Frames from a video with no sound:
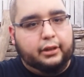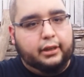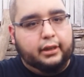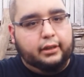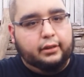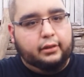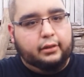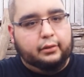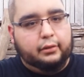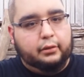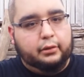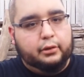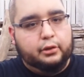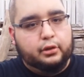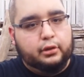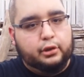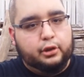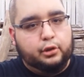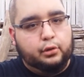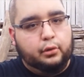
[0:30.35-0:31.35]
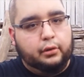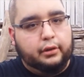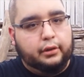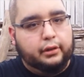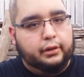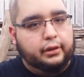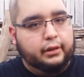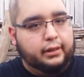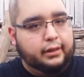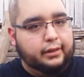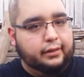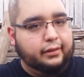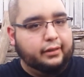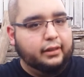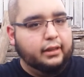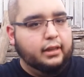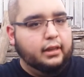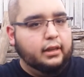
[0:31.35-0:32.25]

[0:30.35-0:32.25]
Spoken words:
cut, so they're usually shorter than this.